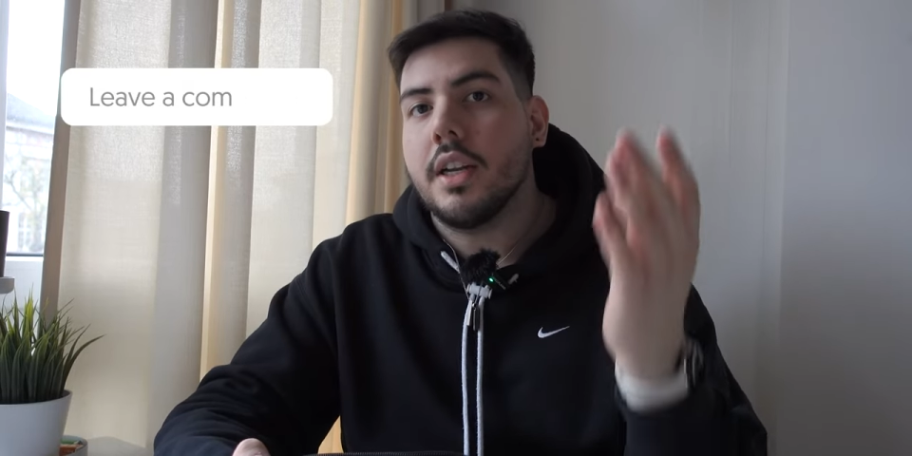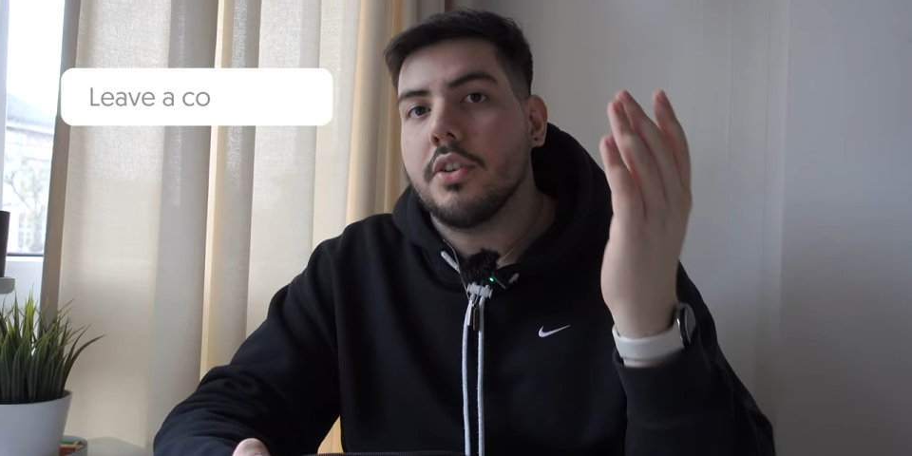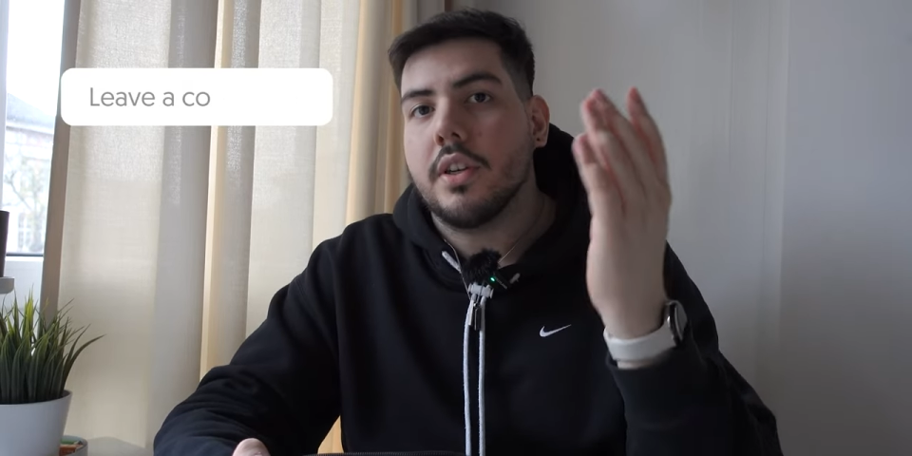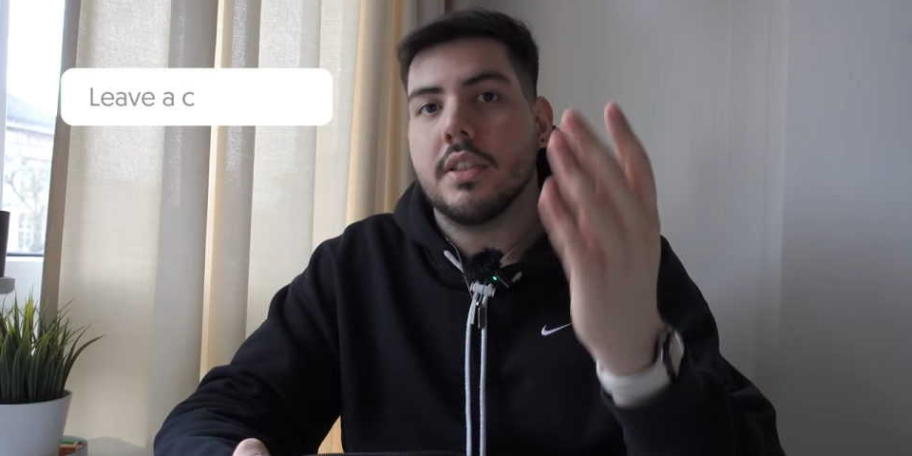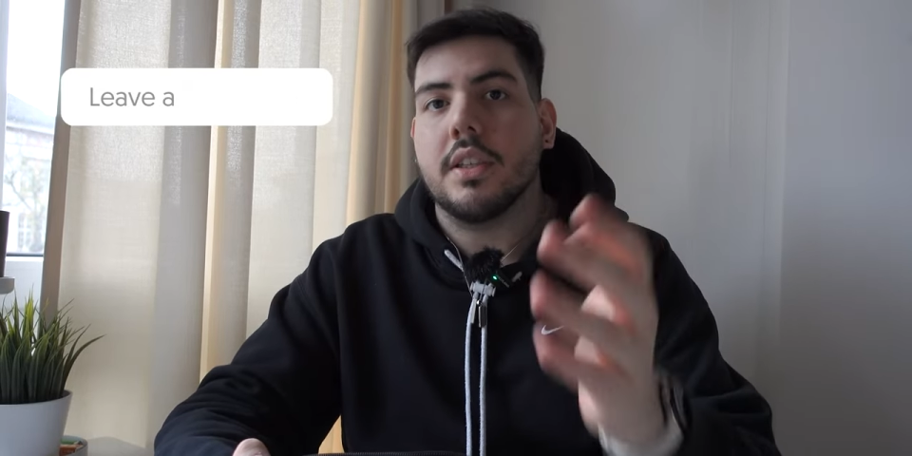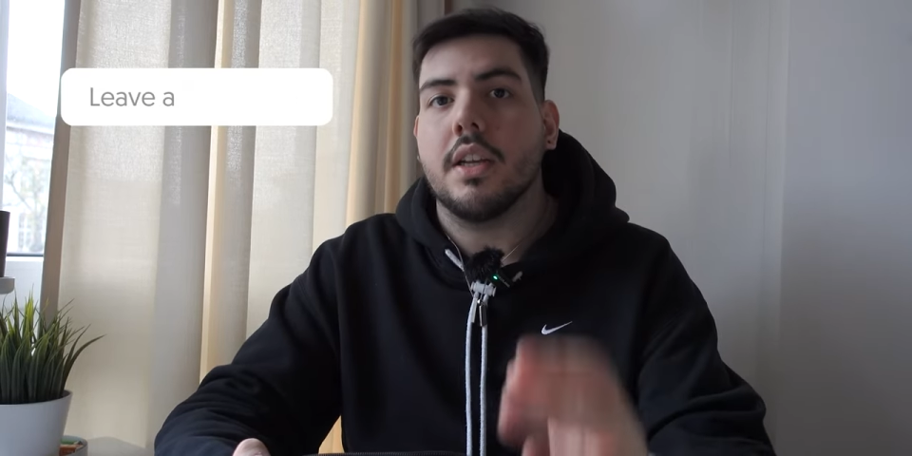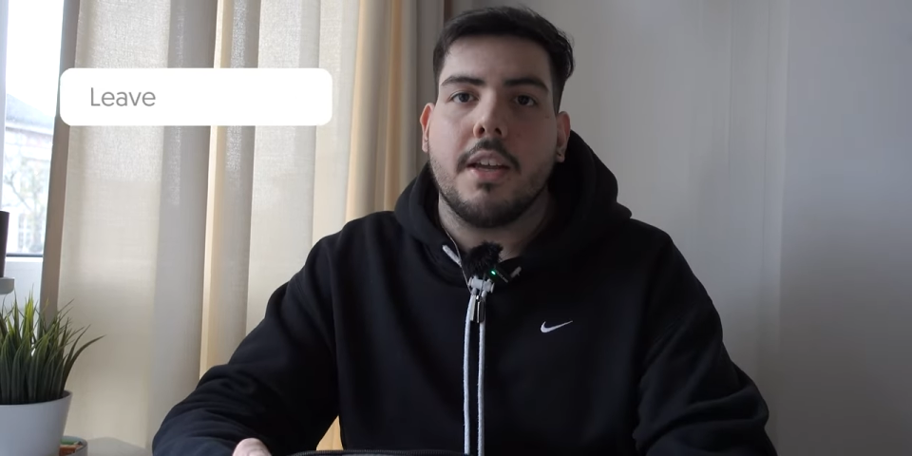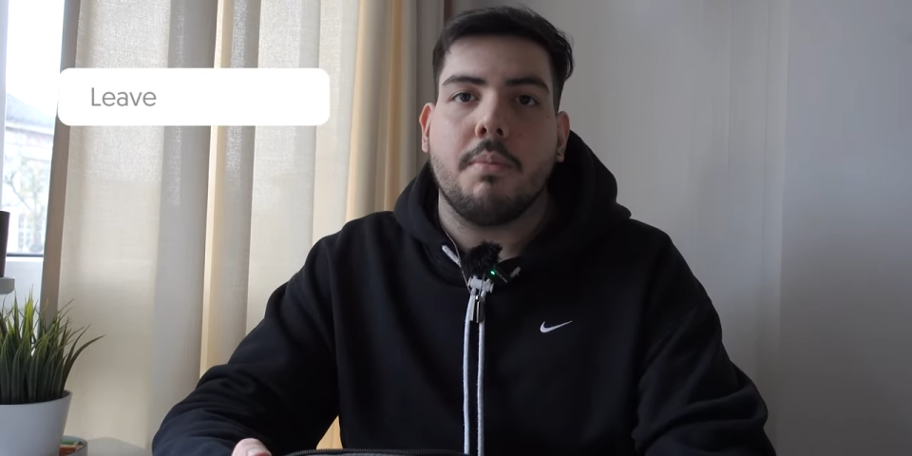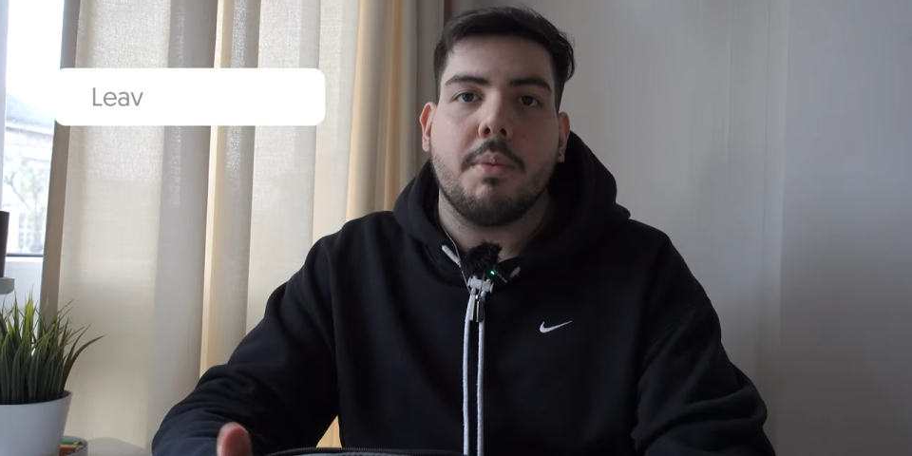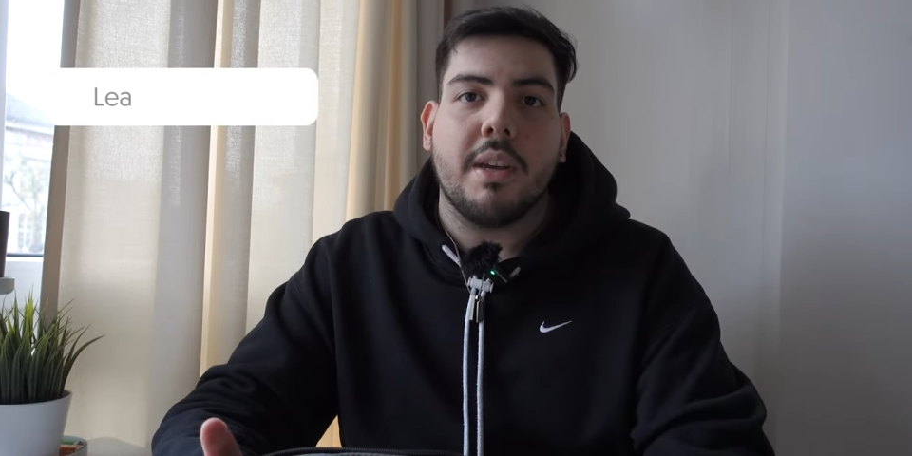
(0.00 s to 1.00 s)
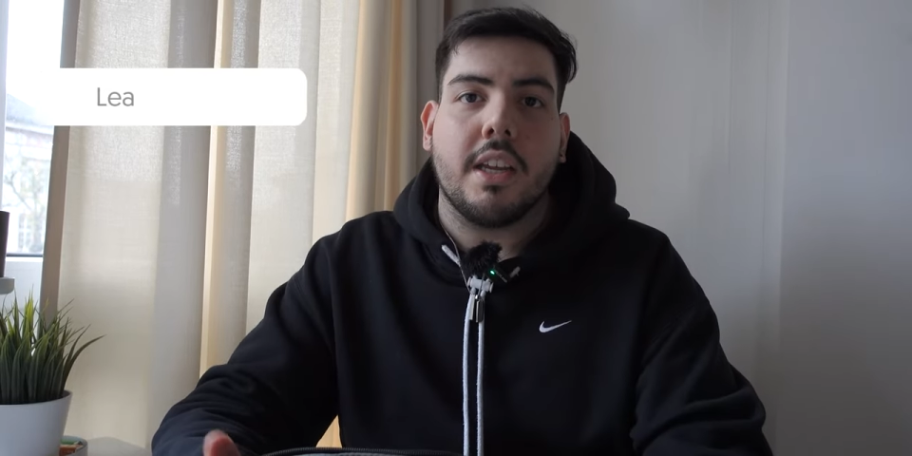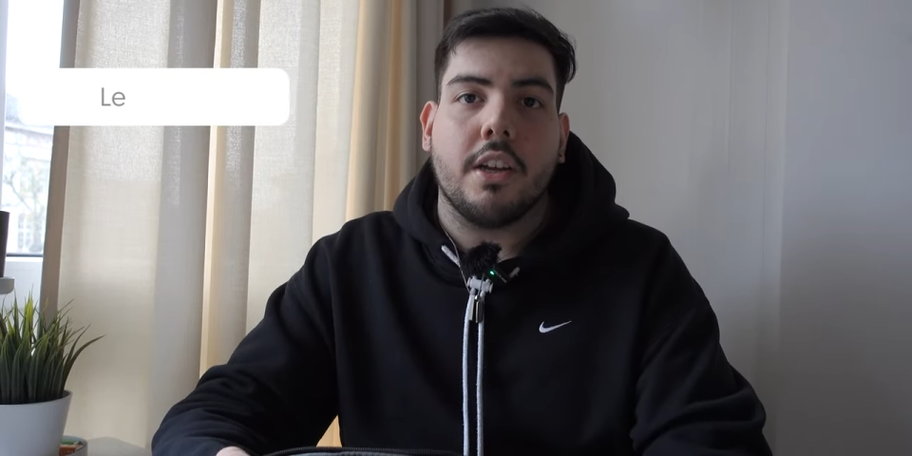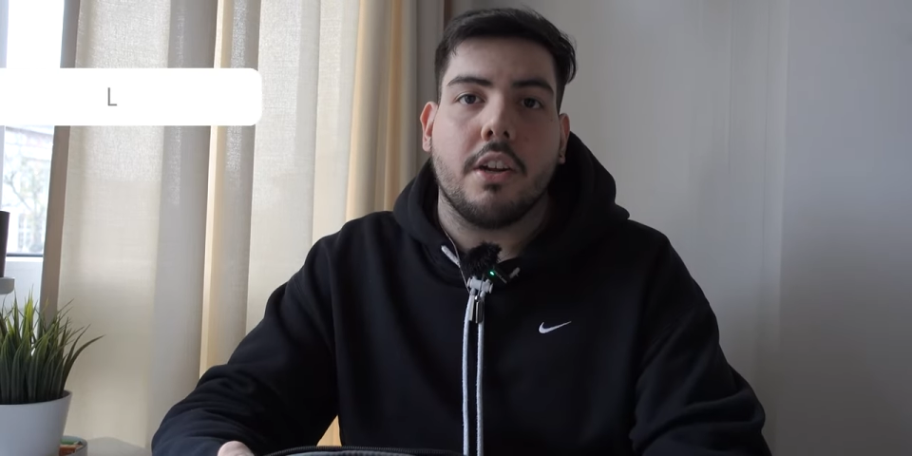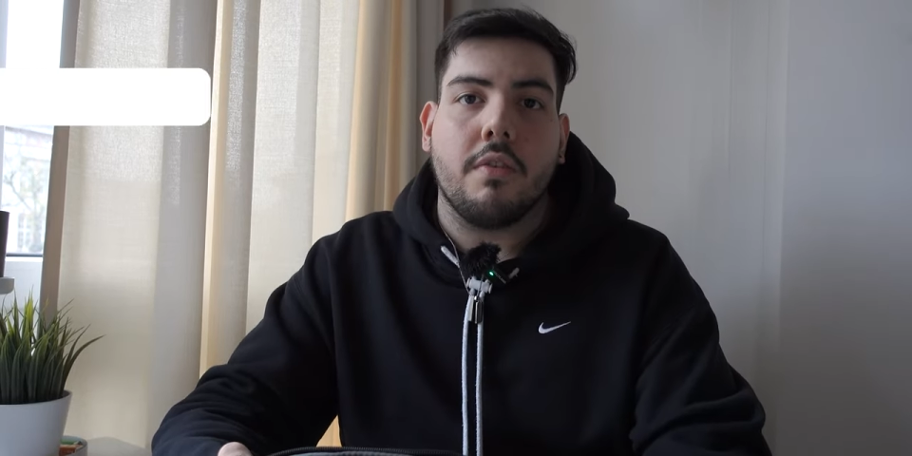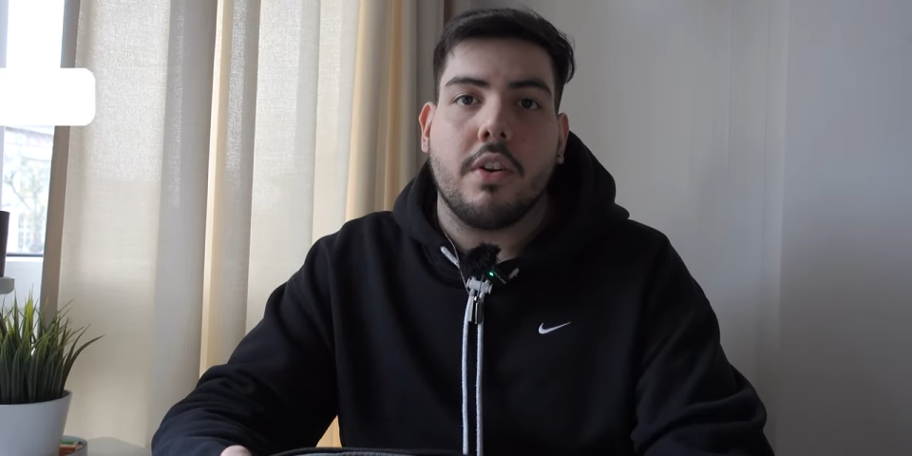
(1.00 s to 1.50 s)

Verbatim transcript: interested in me making another